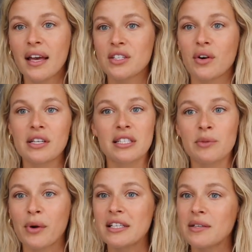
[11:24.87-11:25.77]
So I just
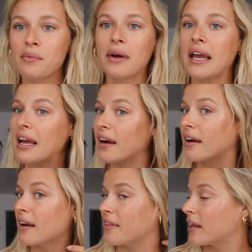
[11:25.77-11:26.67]
spray some in my
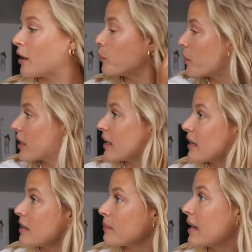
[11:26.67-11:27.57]
hair, and then I'll put
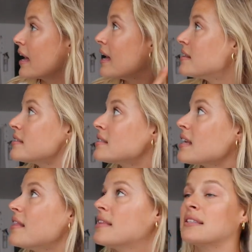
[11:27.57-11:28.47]
it in my
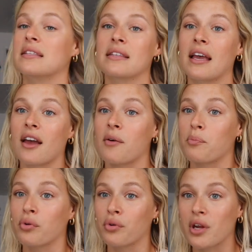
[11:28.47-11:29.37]
ends, and this is like a
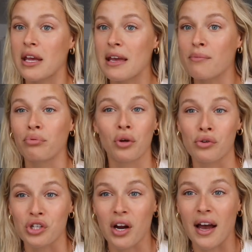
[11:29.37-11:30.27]
pre-blow
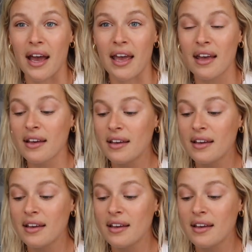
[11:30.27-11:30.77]
dry